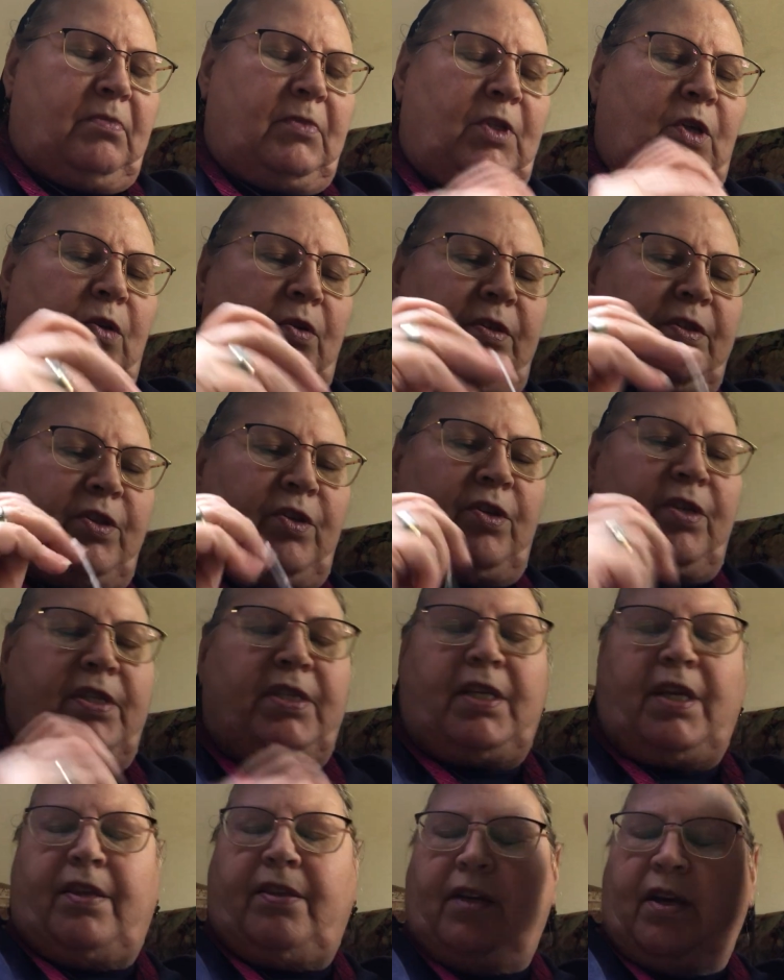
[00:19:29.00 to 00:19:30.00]
I was gonna
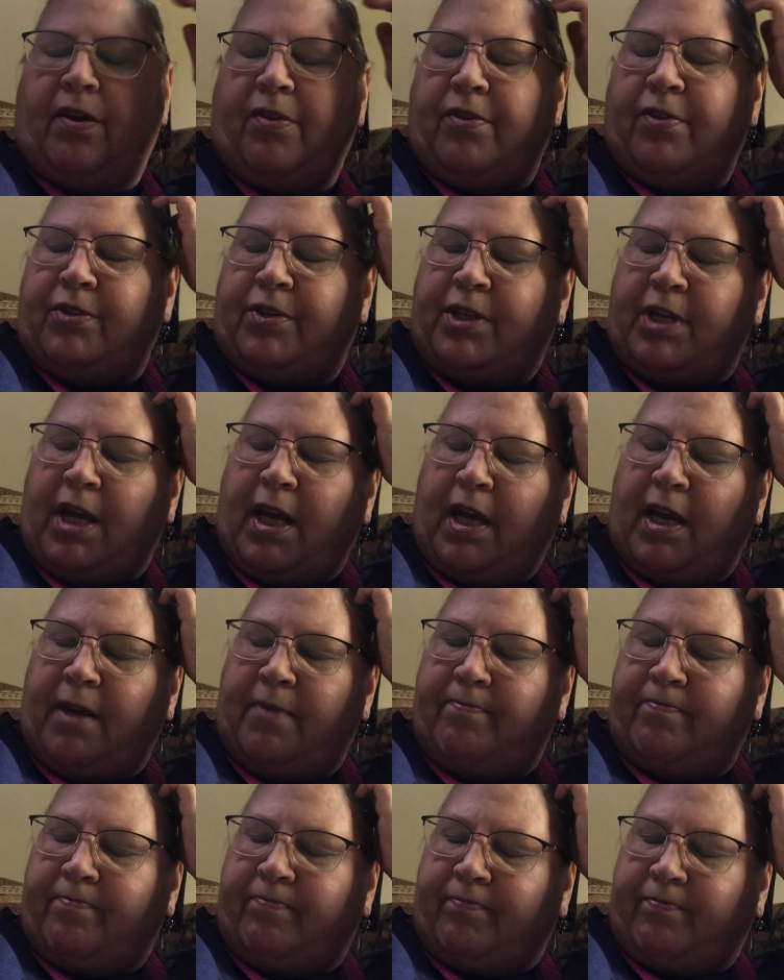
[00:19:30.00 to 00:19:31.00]
say the other
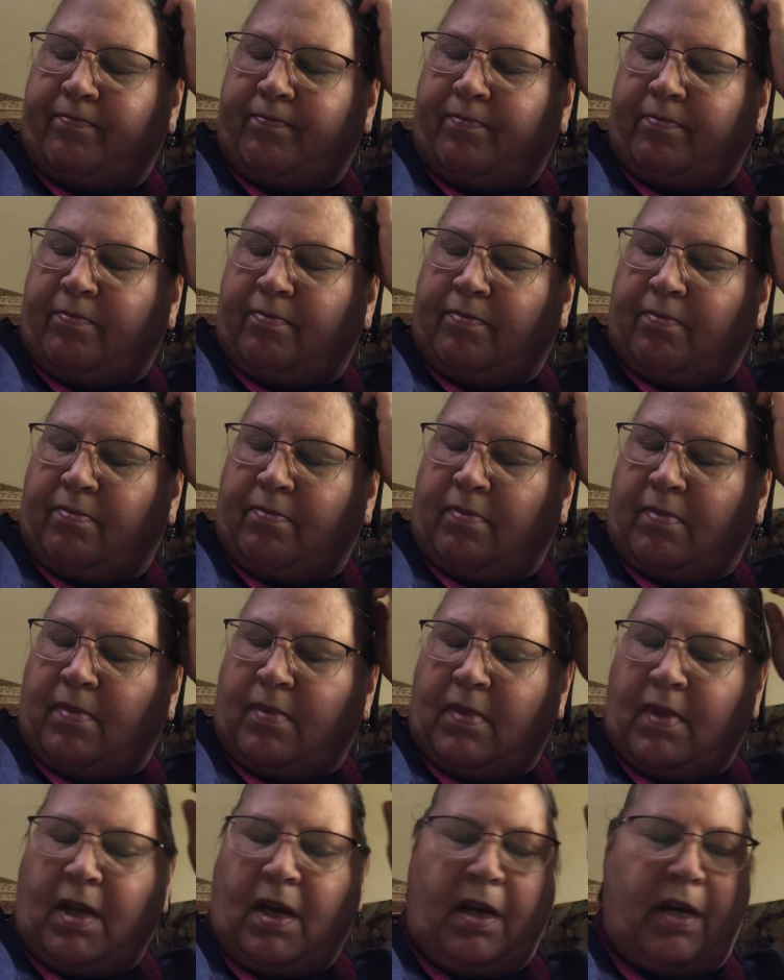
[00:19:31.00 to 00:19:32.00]
day,
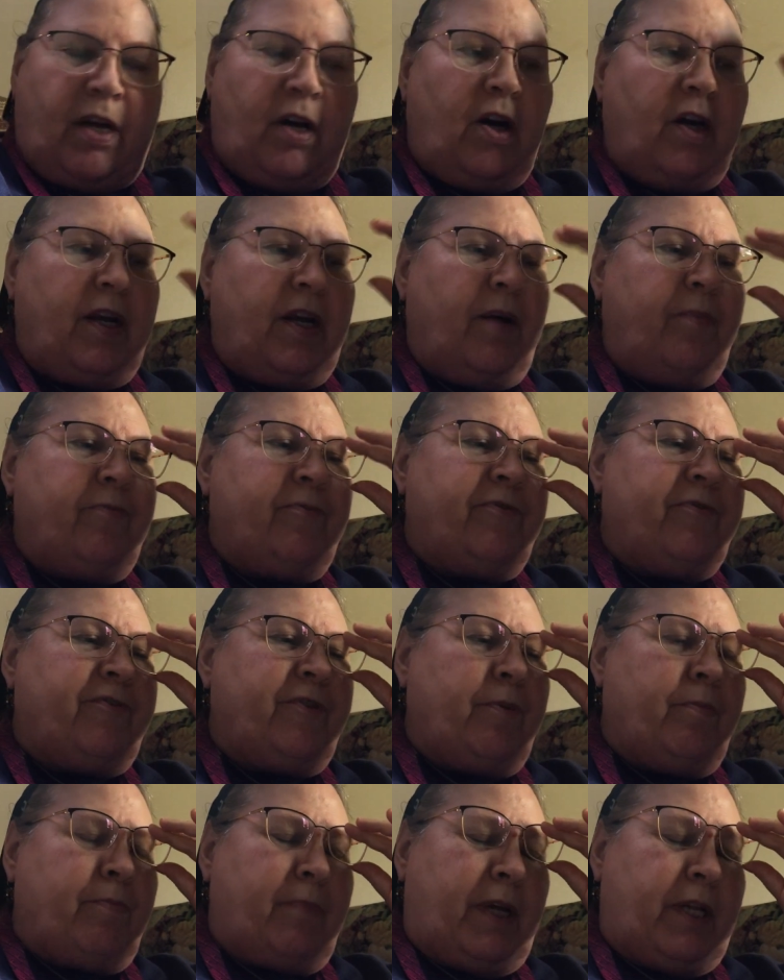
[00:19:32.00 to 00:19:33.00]
I got up
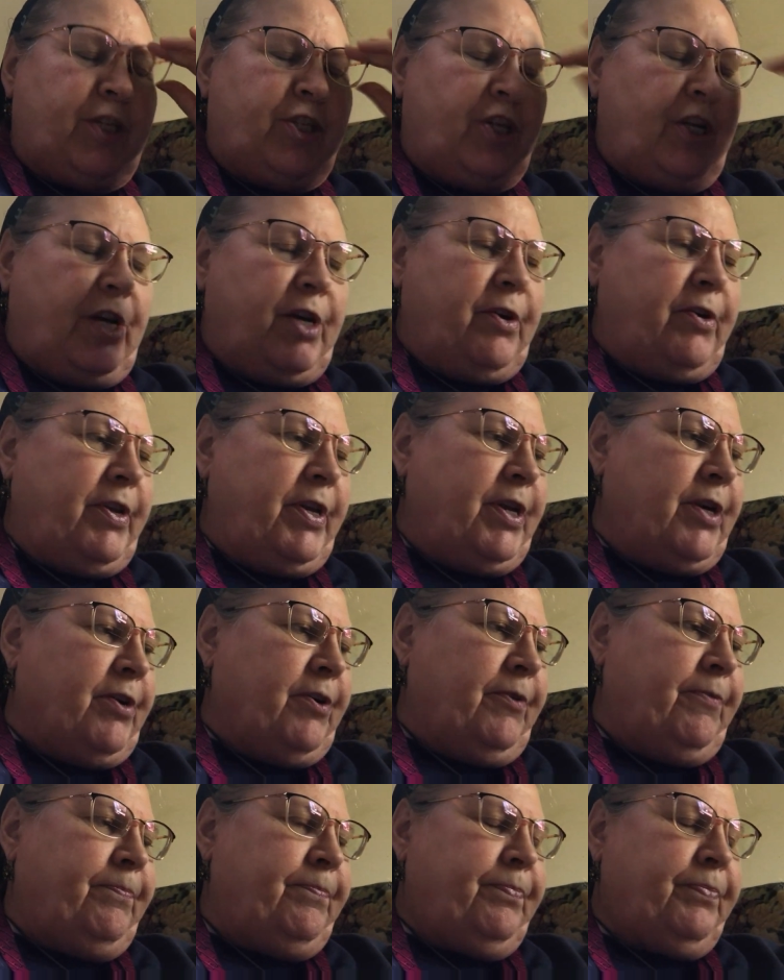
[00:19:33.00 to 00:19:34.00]
from my chair
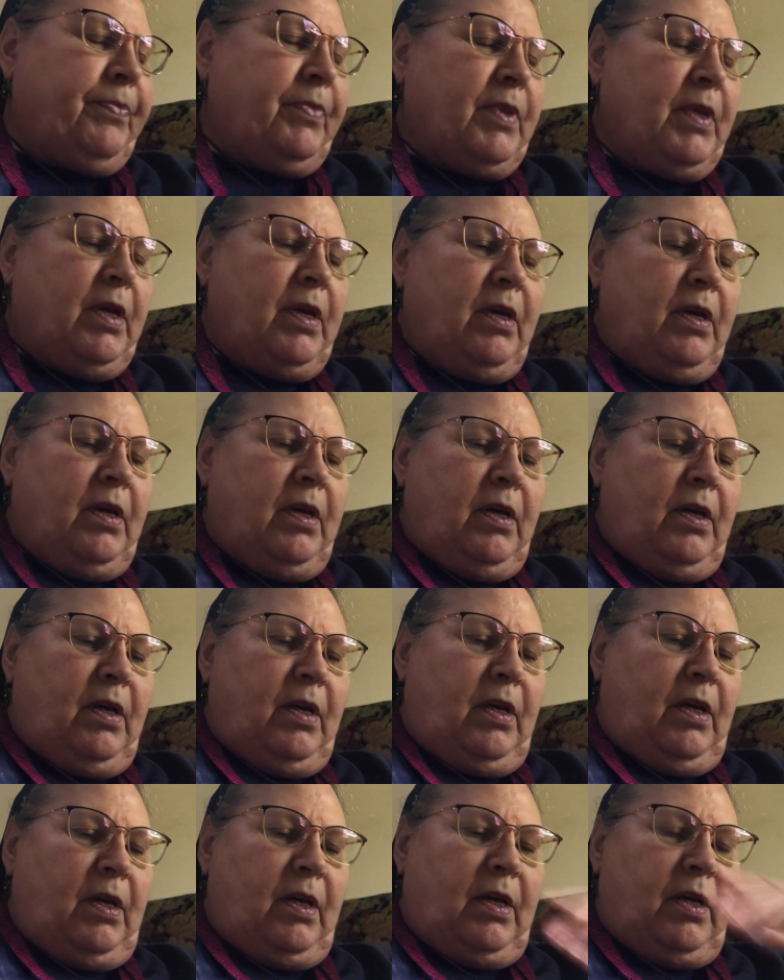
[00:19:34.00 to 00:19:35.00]
here,
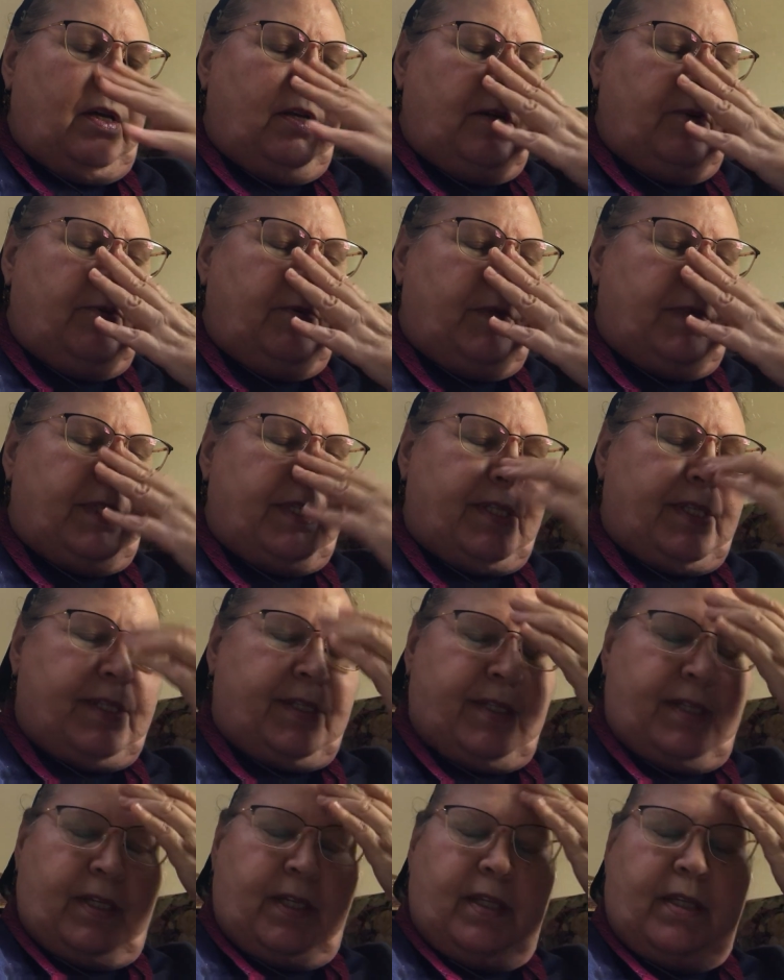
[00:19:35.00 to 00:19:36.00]
and it
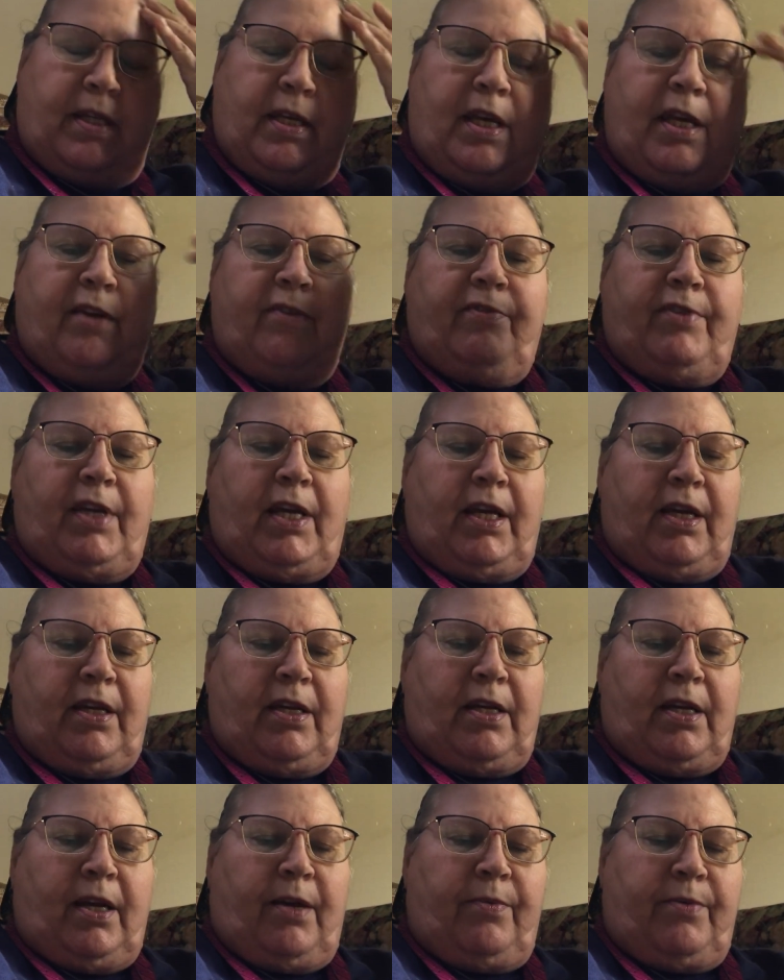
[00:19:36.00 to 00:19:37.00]
was in the evening,
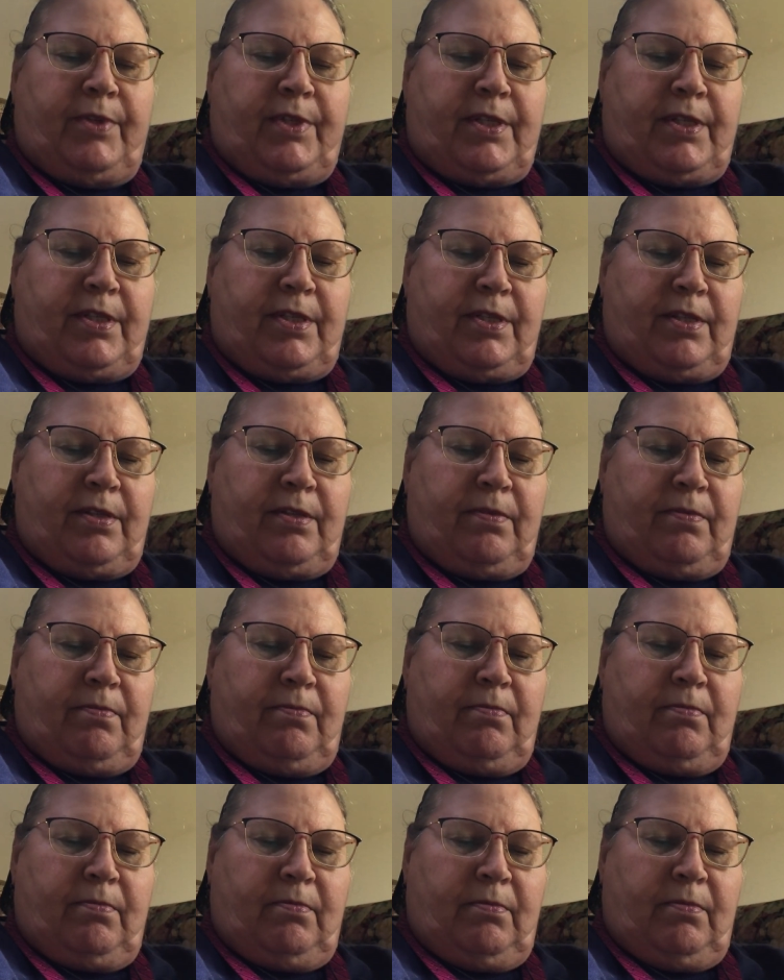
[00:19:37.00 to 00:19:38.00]
and I was
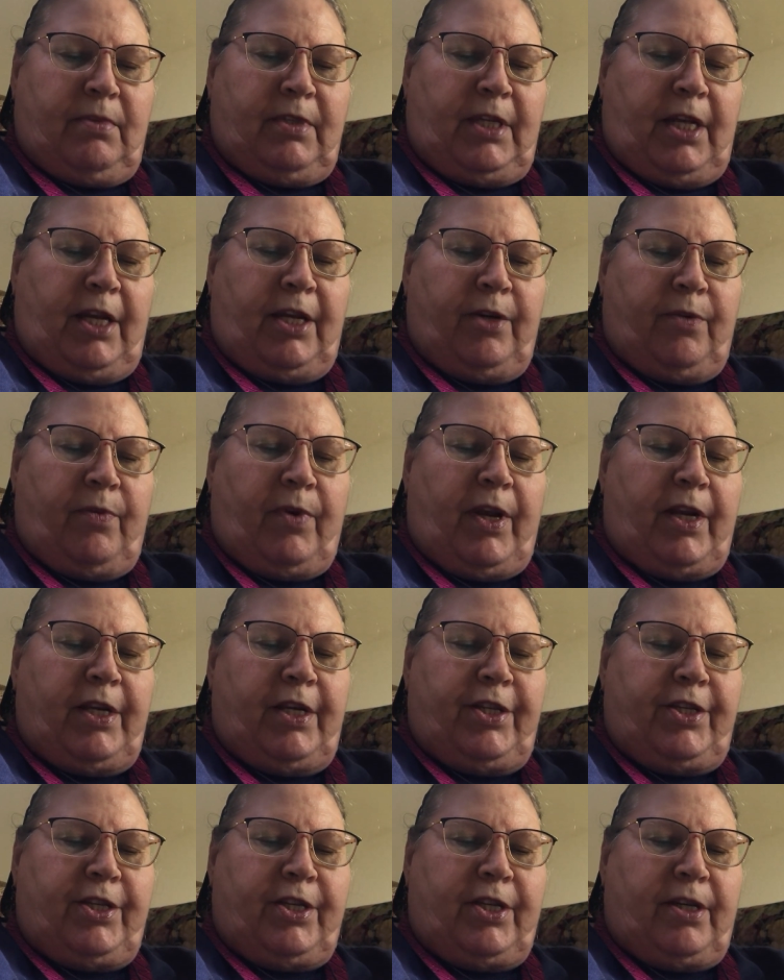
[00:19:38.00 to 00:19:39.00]
getting
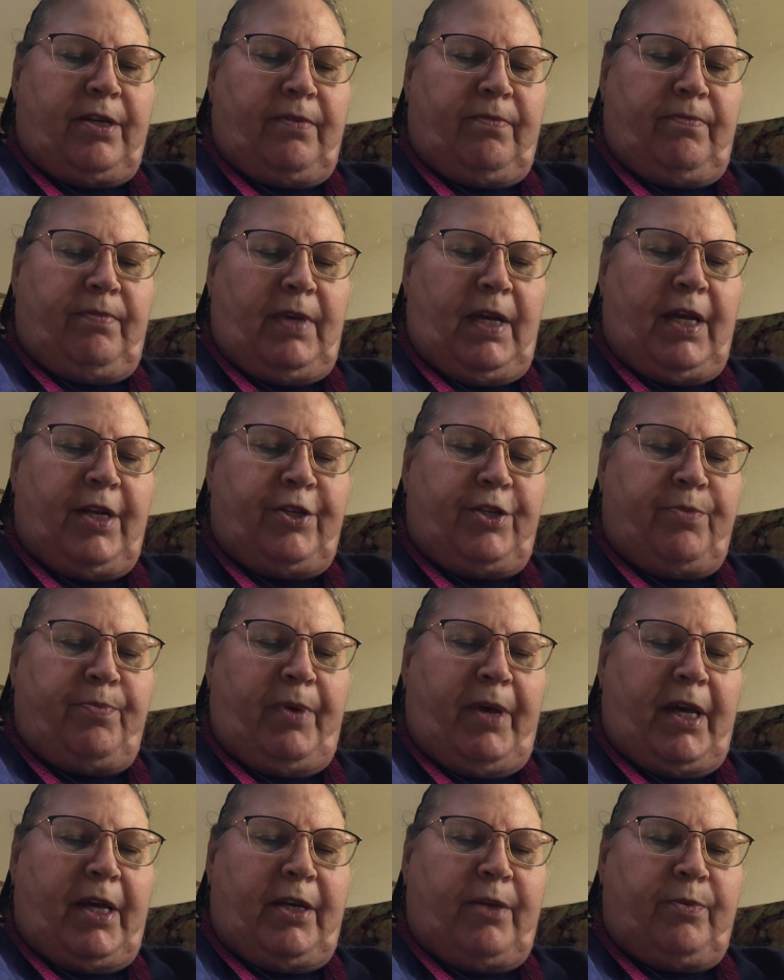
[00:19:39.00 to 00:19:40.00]
ready to head to
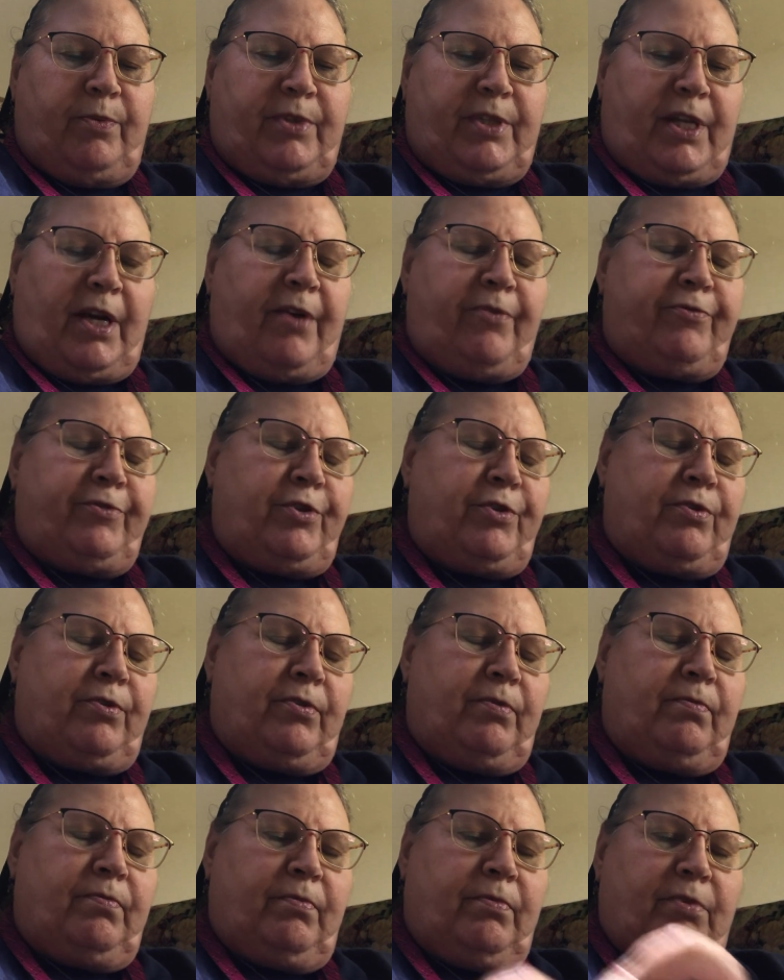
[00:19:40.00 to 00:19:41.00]
bed. It was
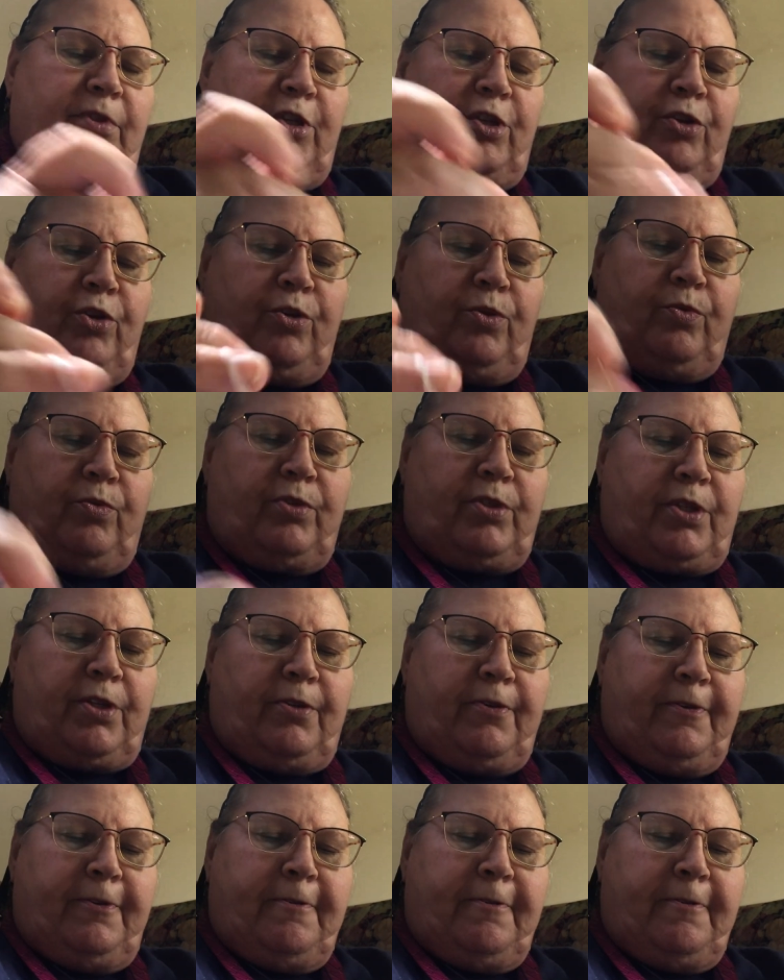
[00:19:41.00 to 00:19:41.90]
after the news.